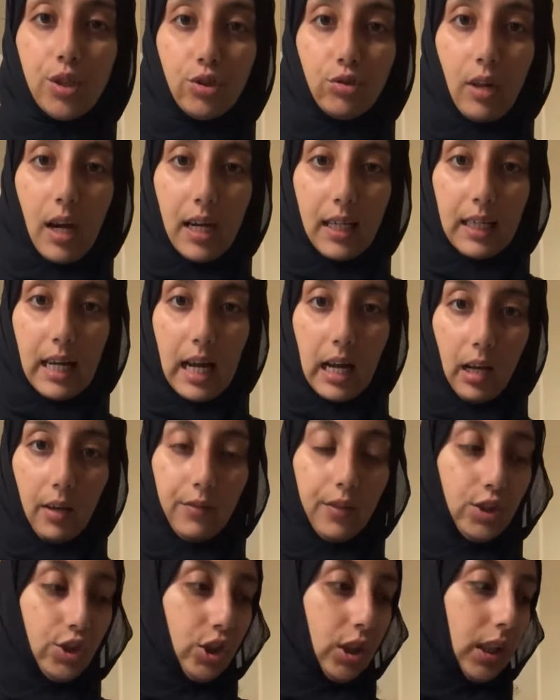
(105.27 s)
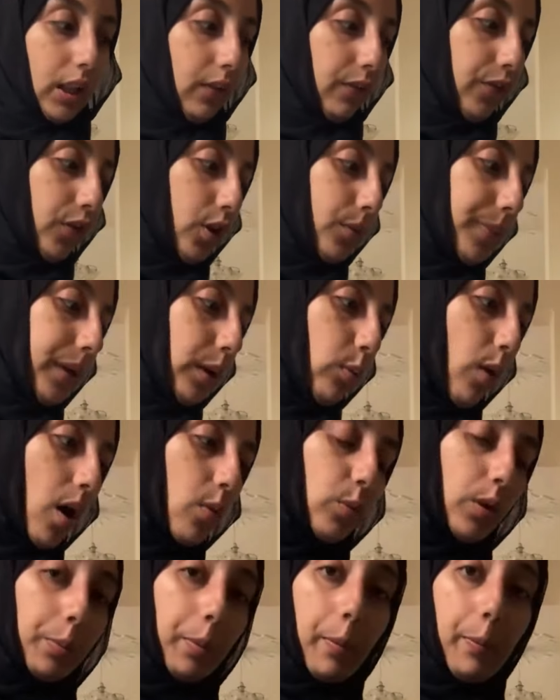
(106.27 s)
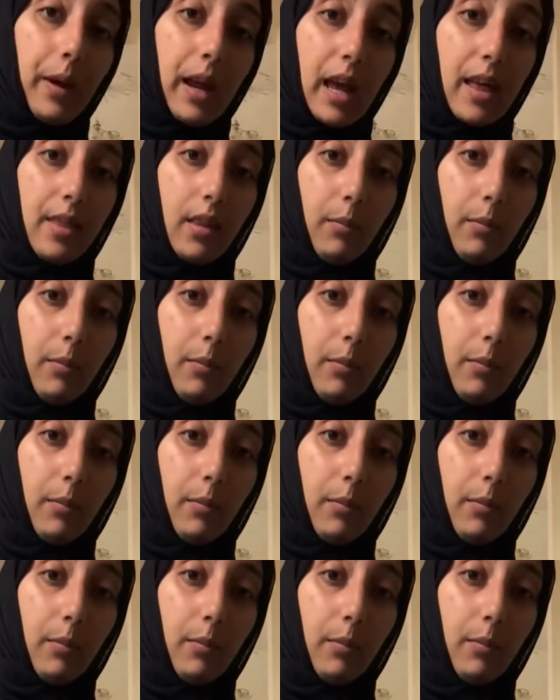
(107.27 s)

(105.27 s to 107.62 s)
strain out of the chicken for a bit while we prepare the